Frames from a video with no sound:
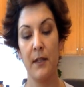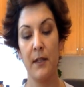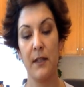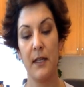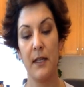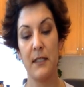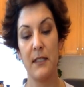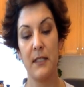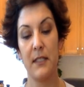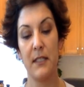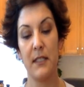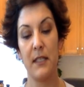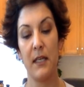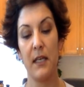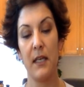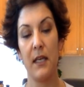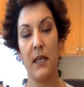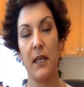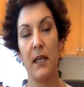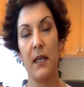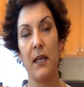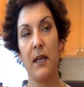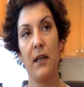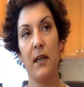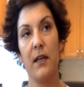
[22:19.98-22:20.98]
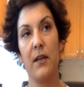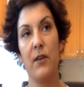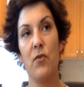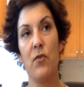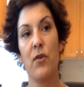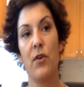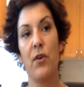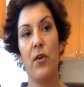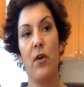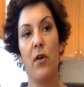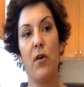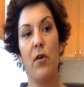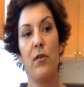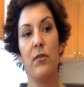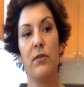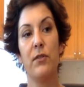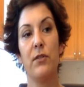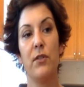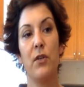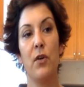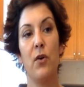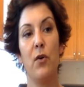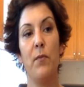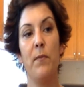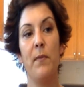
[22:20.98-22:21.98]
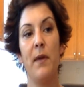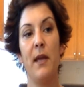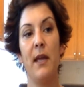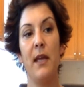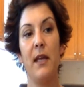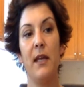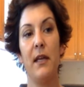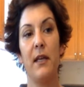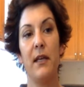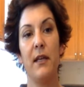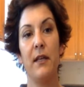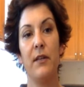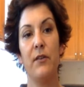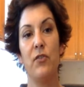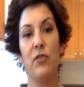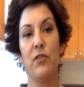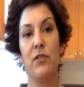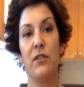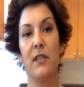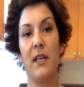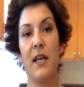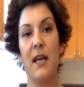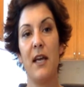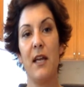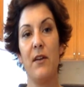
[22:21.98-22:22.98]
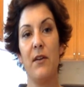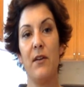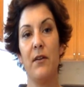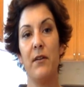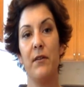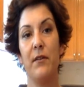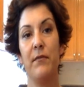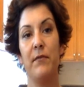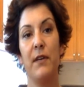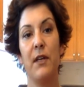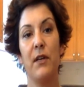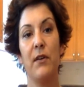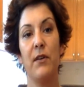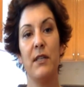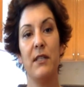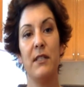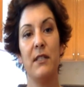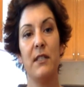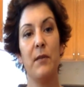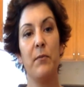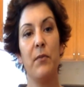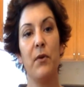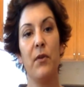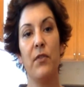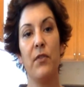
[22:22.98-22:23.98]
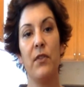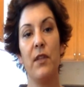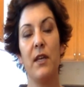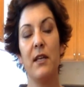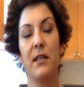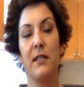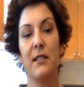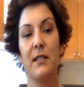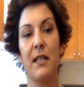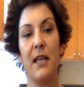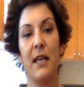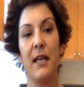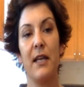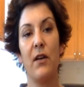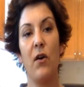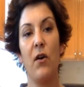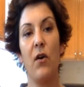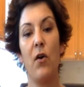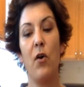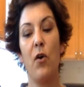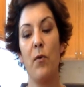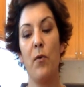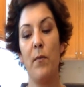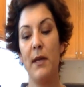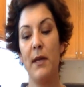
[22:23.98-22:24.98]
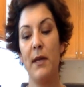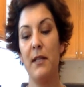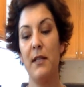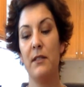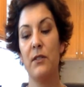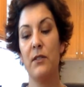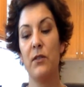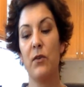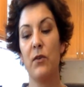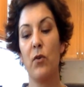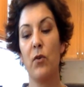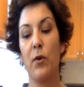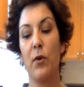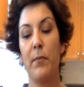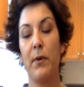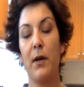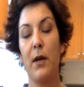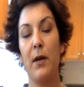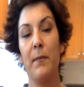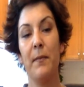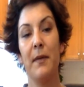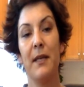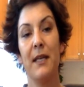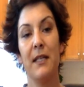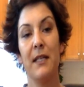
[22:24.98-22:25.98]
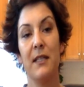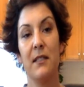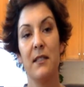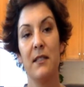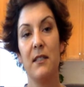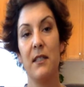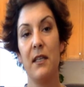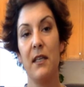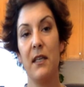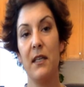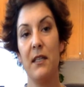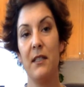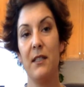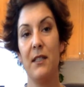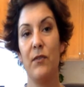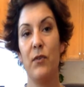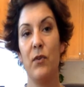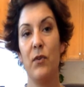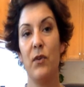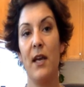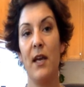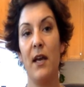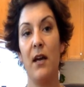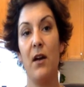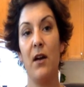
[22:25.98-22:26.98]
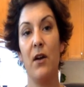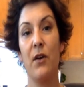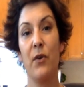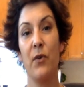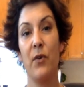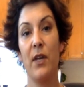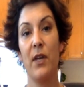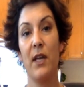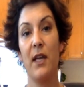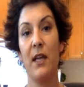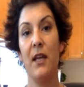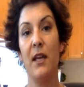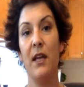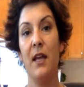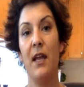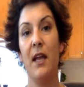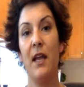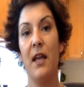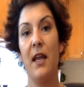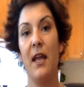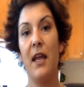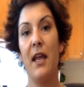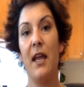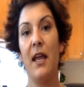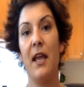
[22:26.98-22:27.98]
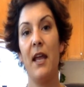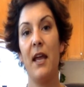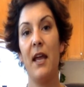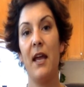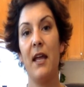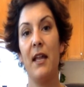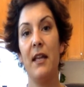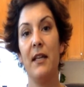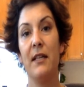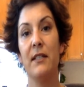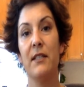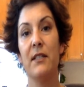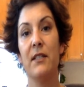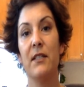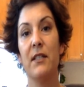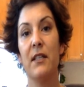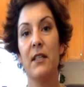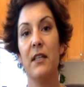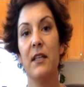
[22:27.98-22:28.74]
Let's see. You can also get very simple things like almonds or pumpkin seeds if you get hungry and